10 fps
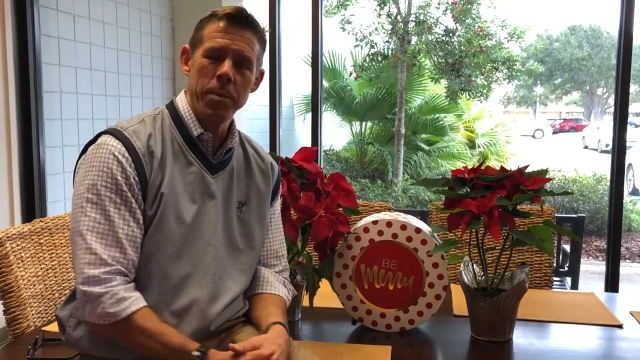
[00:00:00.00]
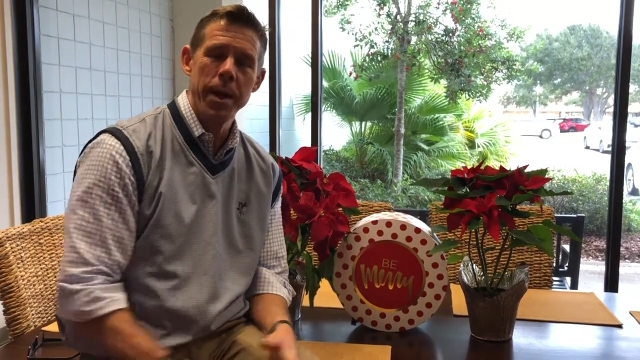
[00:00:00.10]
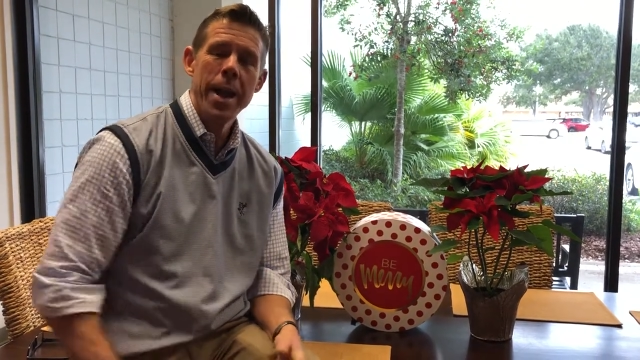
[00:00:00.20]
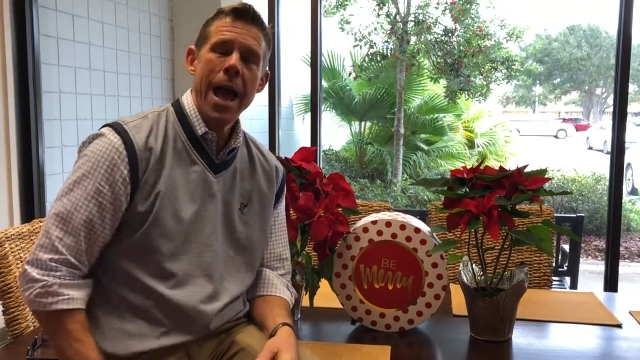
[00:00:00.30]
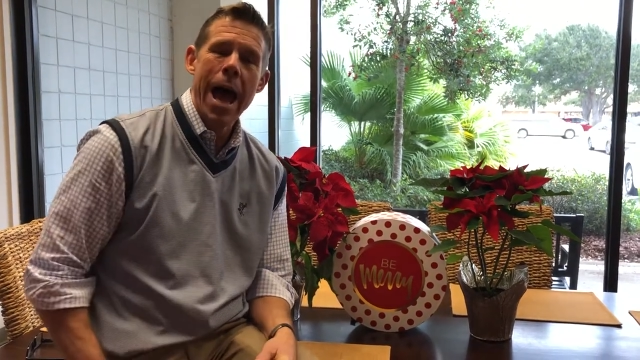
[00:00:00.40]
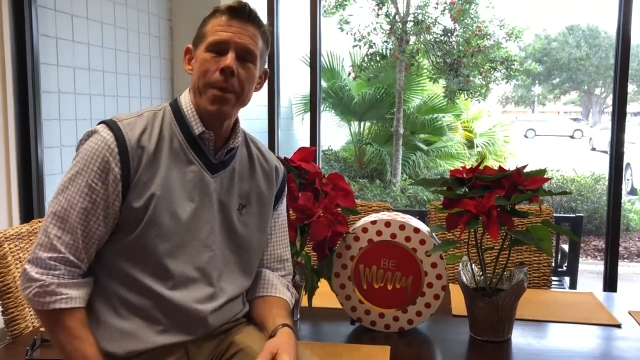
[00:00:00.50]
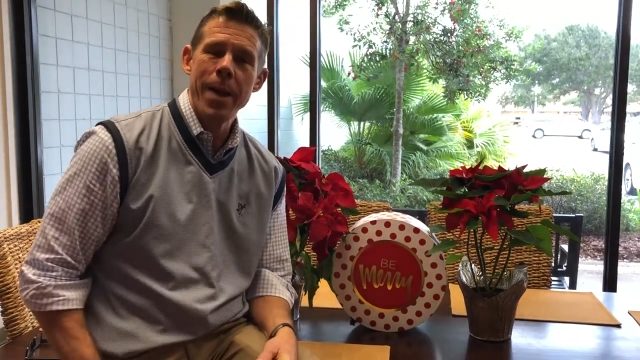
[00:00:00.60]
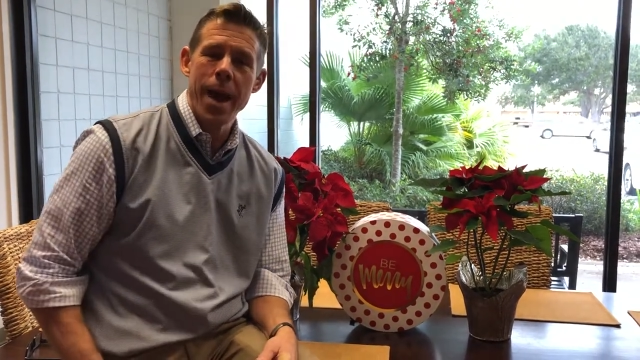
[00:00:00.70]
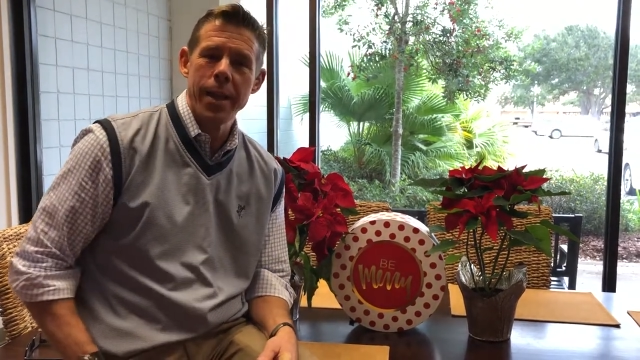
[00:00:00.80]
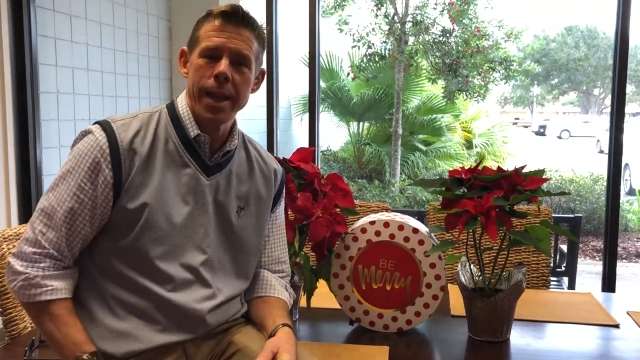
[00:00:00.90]
But happy
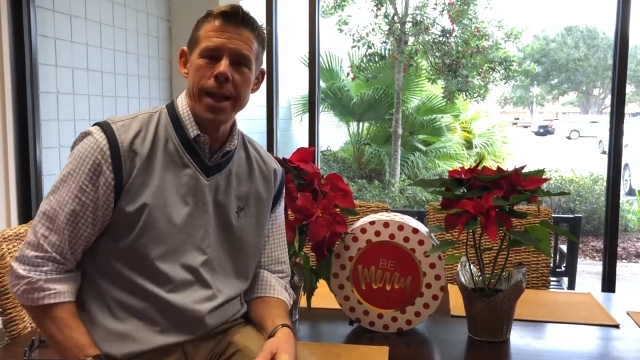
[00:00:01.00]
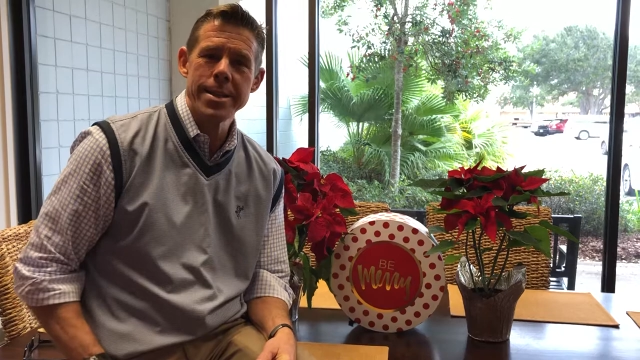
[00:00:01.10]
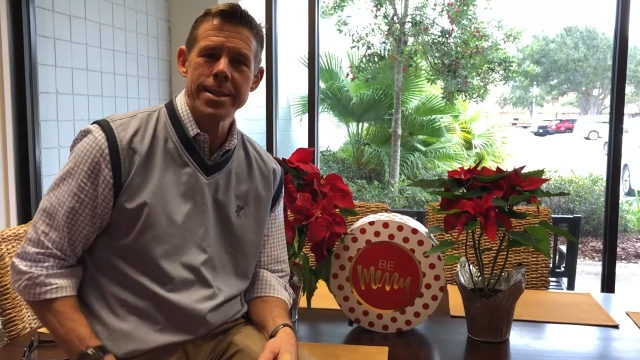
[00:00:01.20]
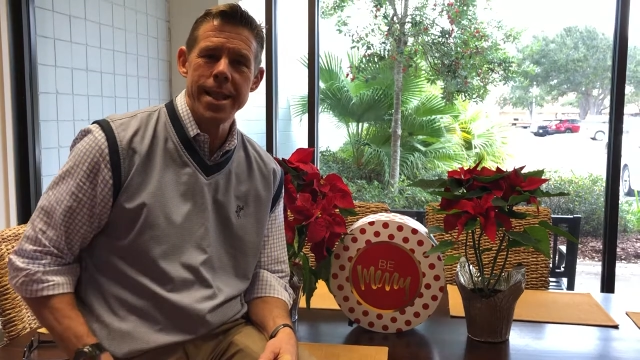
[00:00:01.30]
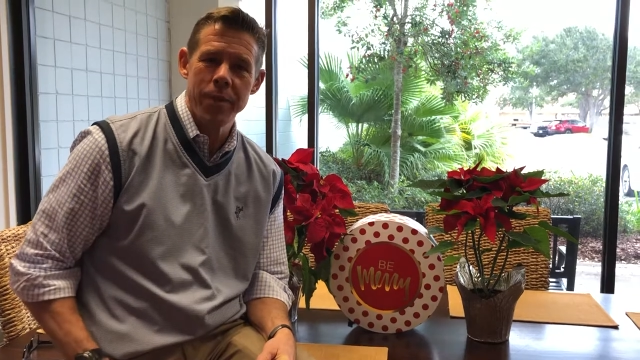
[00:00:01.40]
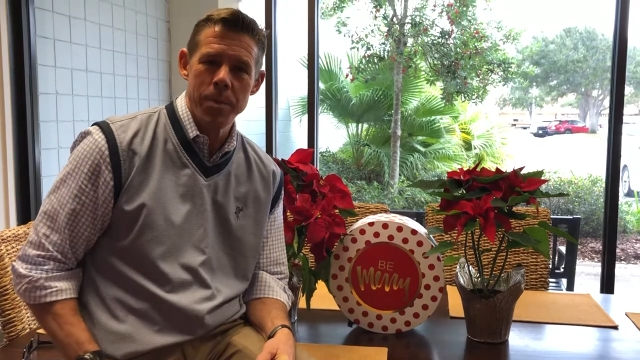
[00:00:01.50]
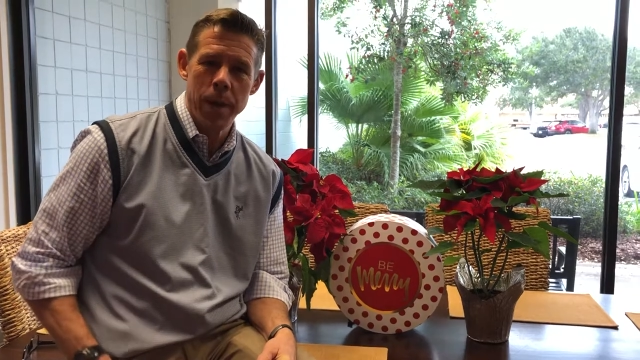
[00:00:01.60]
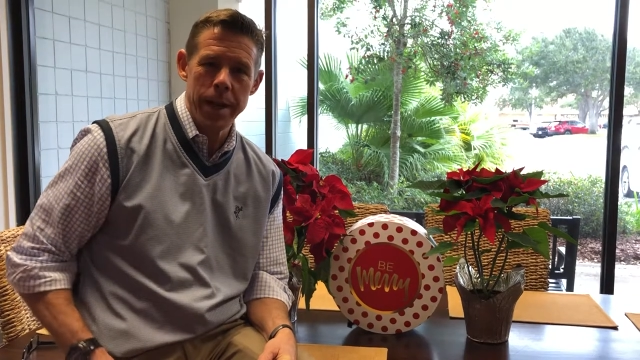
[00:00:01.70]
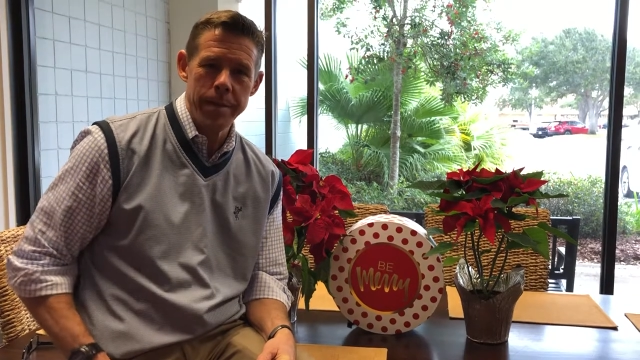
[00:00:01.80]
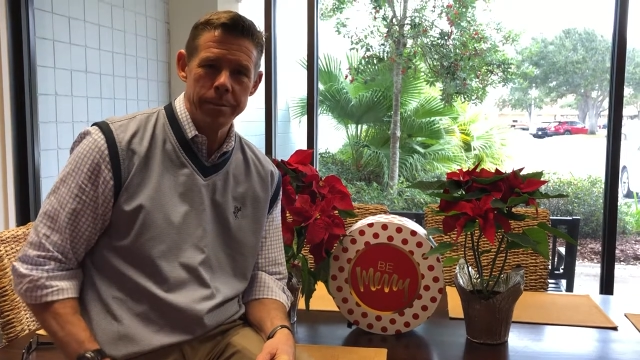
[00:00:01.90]
holidays to
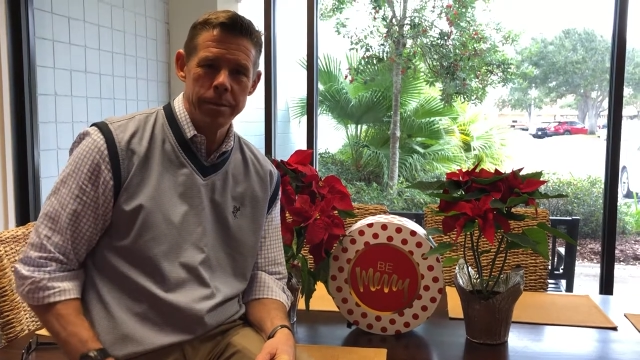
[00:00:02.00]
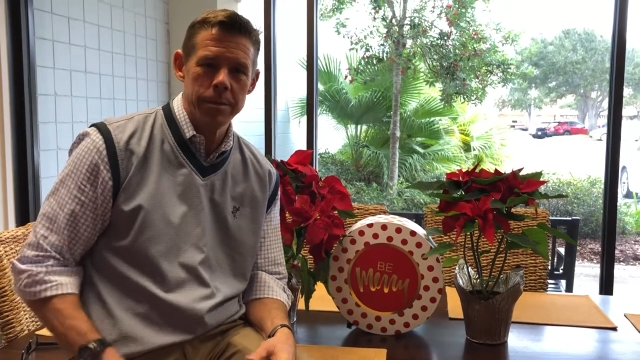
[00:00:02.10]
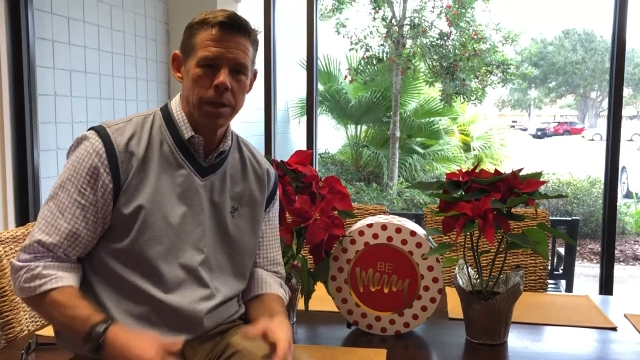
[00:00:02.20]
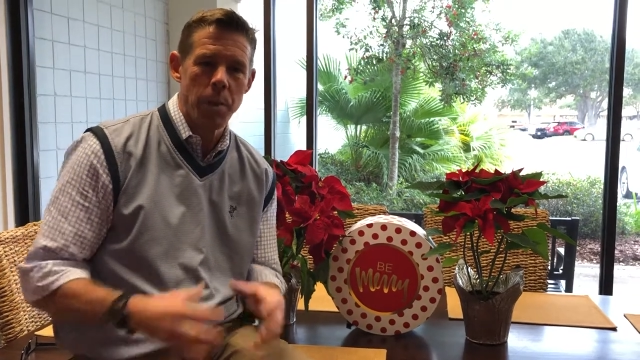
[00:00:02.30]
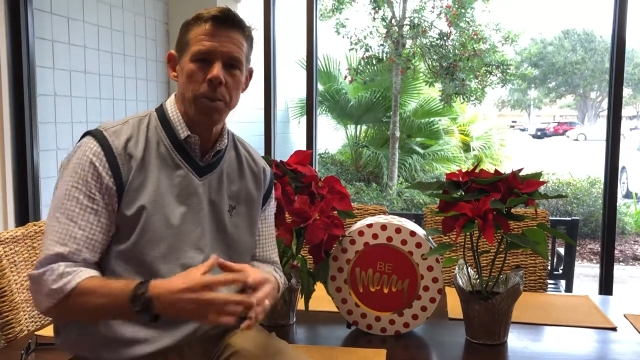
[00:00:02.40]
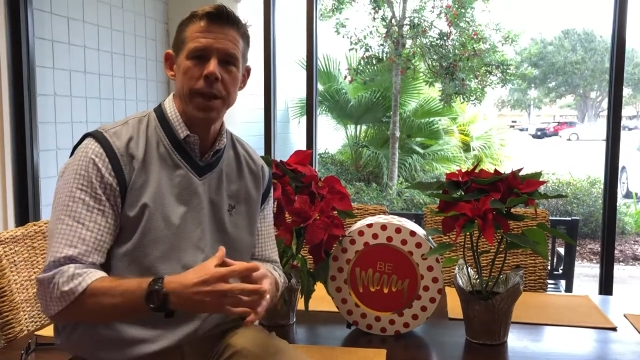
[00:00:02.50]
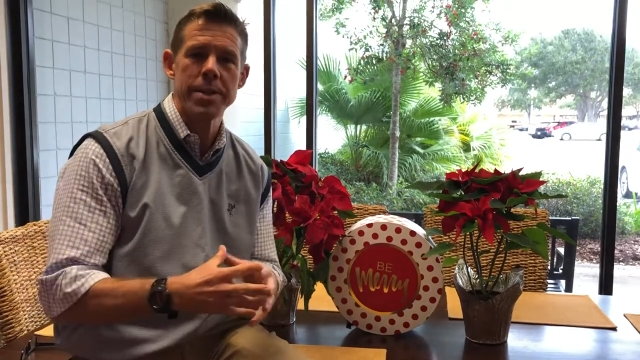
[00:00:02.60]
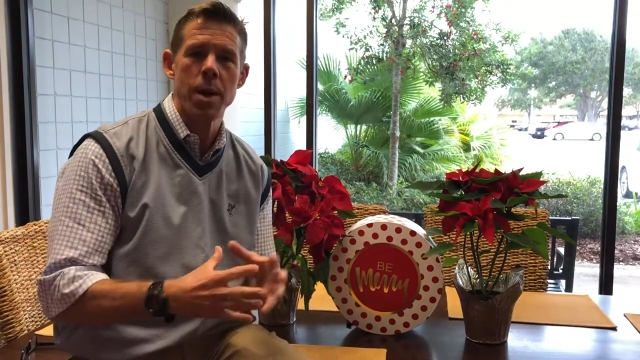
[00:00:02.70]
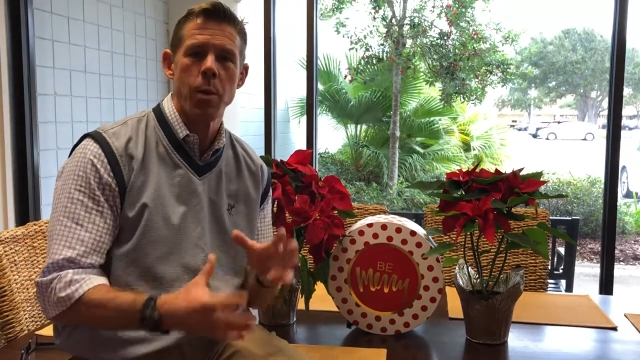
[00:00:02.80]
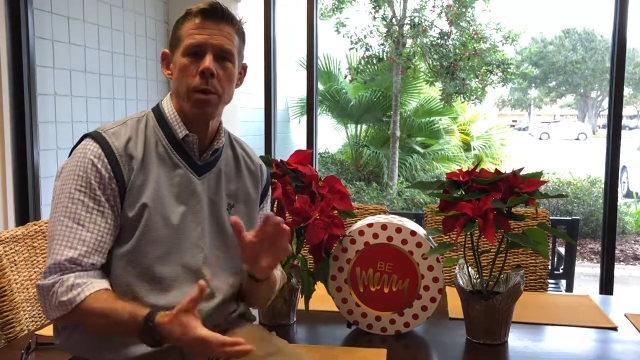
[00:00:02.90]
everybody. A couple
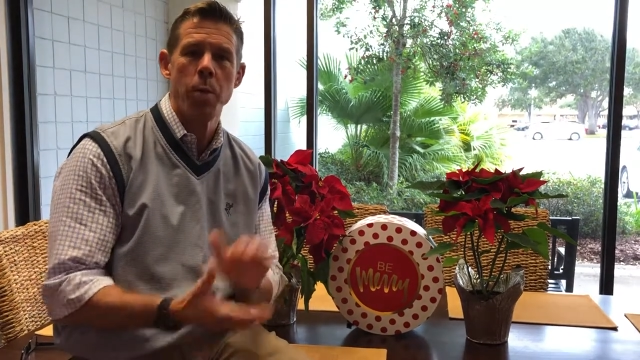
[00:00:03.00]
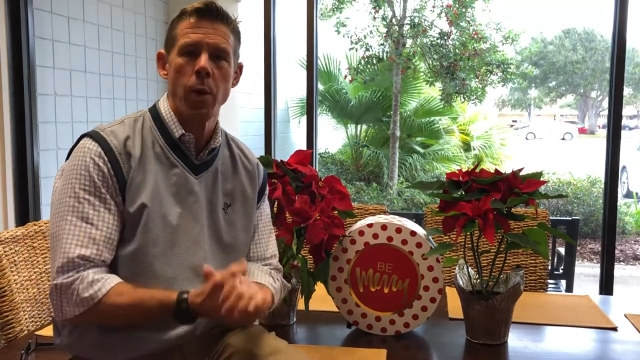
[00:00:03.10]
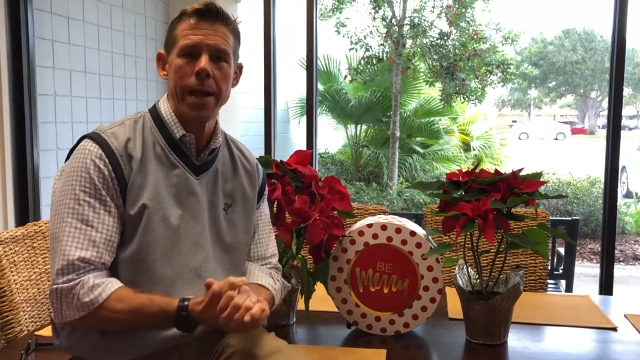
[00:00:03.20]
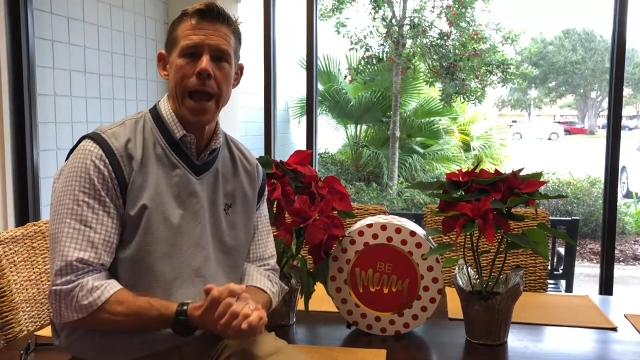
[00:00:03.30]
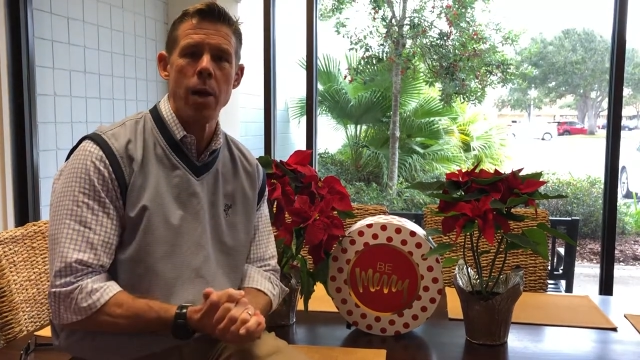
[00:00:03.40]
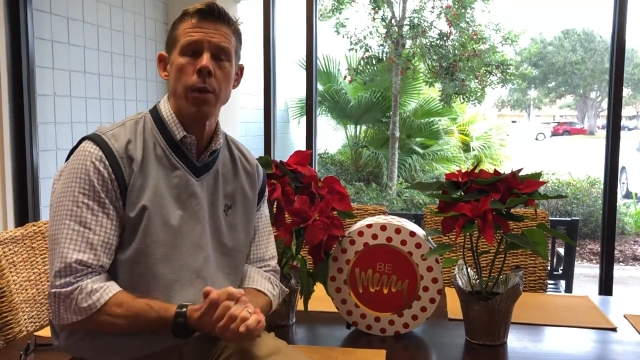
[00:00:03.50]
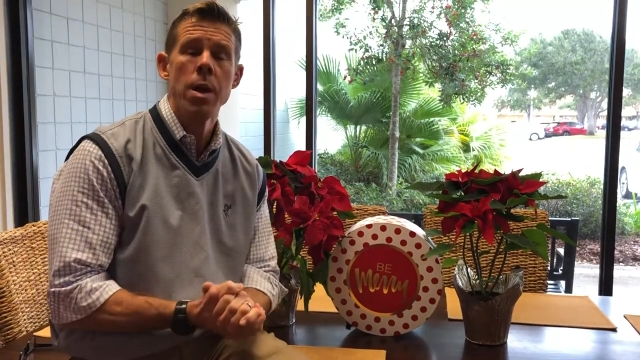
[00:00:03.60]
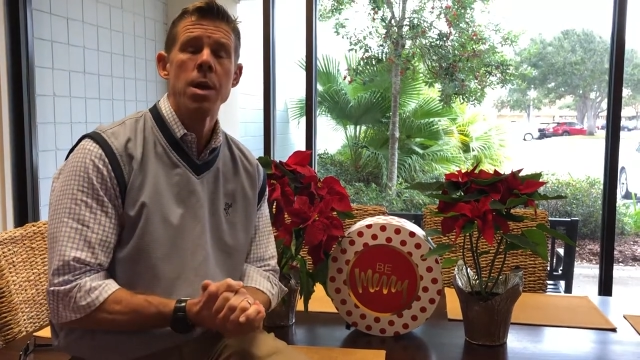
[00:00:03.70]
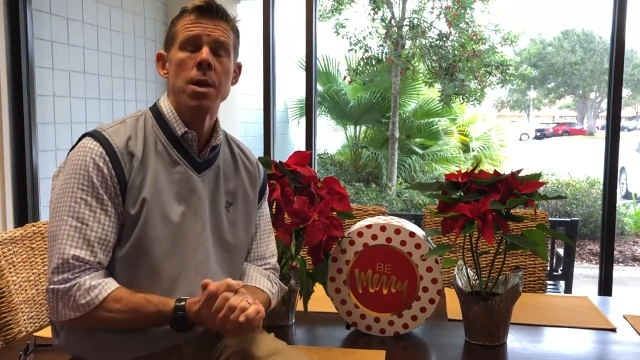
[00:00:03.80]
things I wanted to point out.